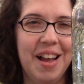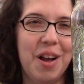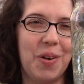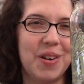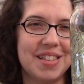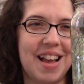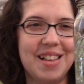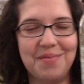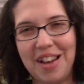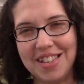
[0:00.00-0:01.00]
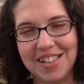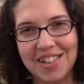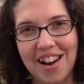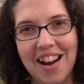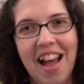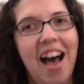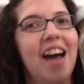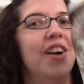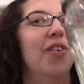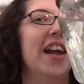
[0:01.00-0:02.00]
quart-sized mason jar, I
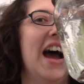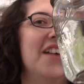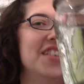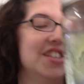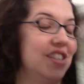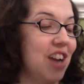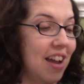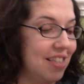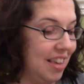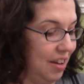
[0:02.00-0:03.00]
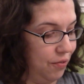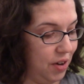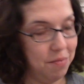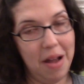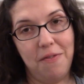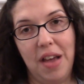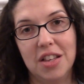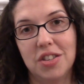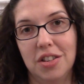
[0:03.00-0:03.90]
don't want to have this giant thing in front of my face,